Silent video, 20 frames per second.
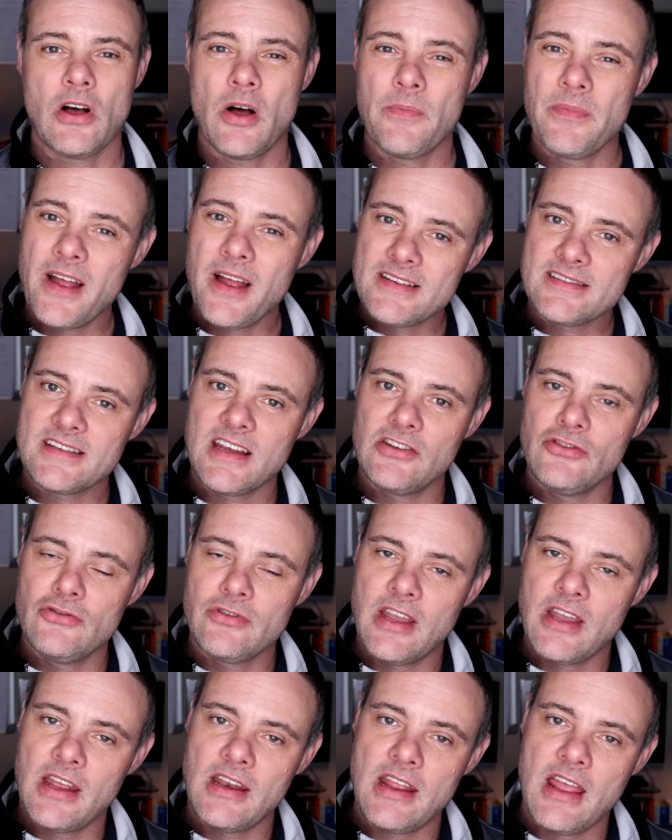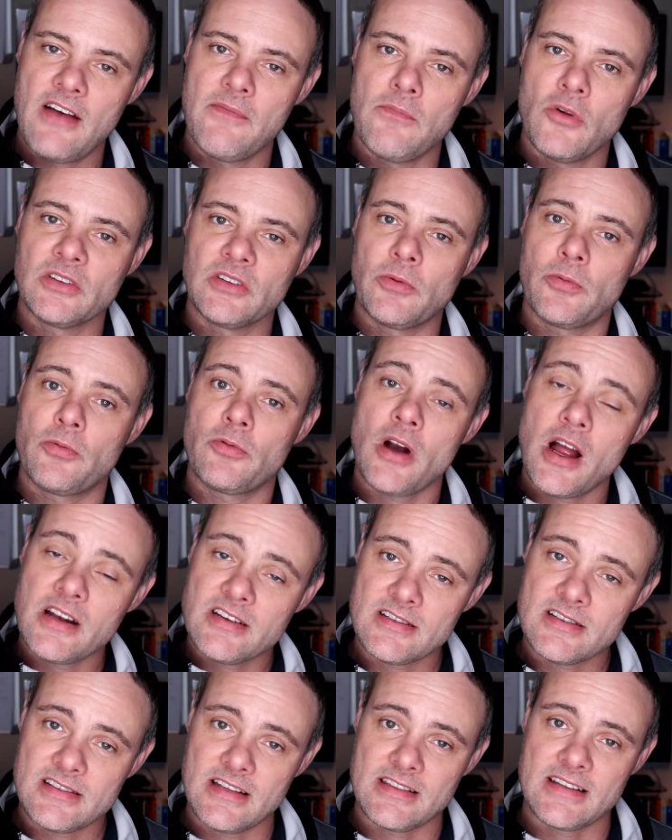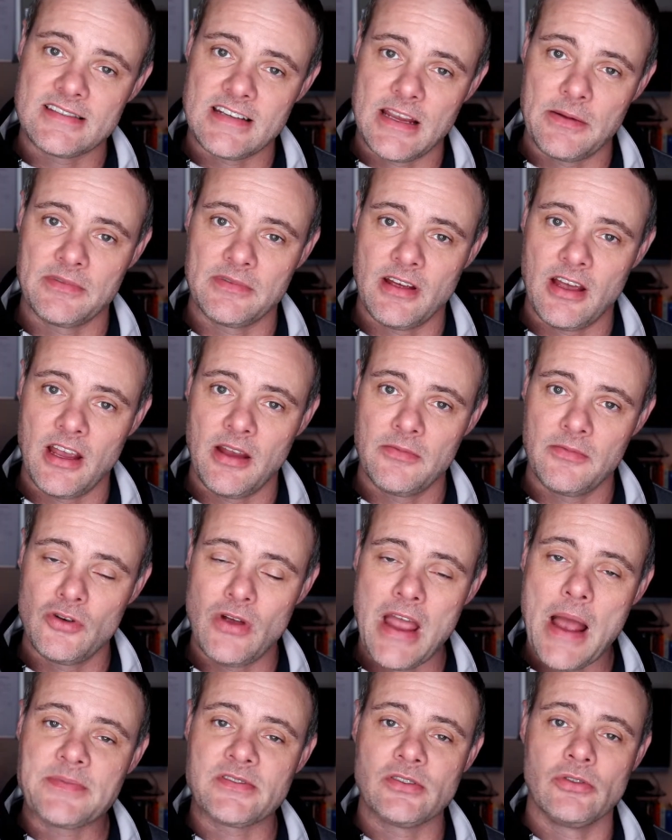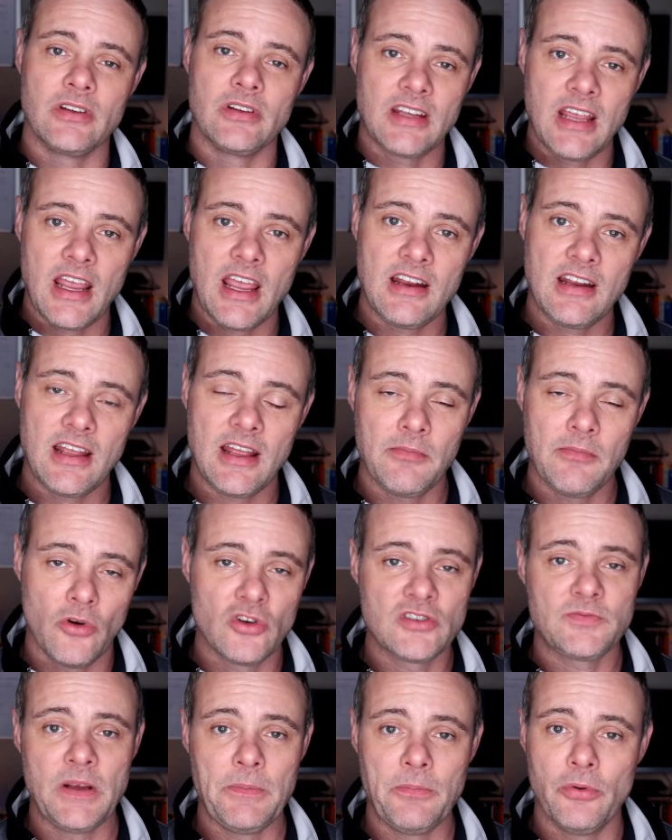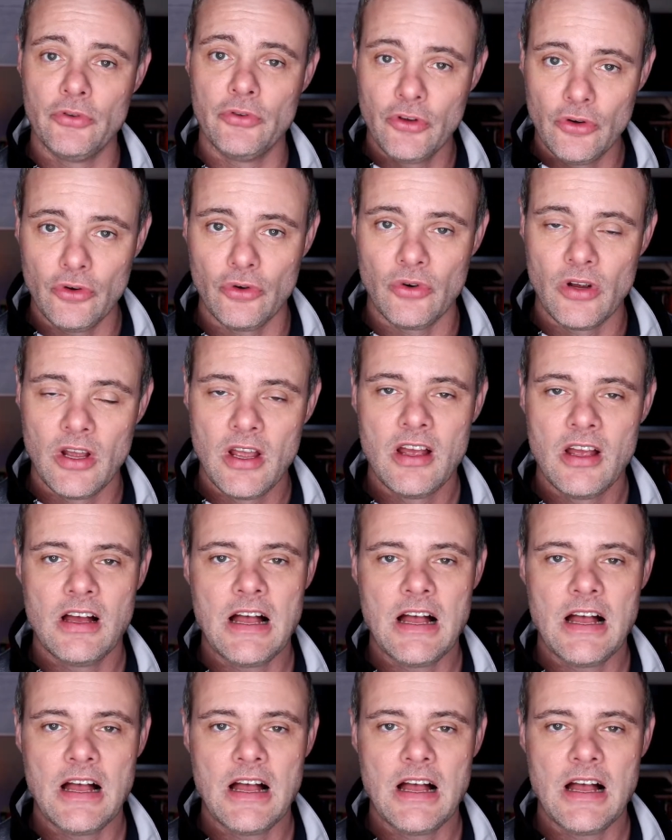Now I'm not saying you can't have multiple projects at the same time, you absolutely can and most people do.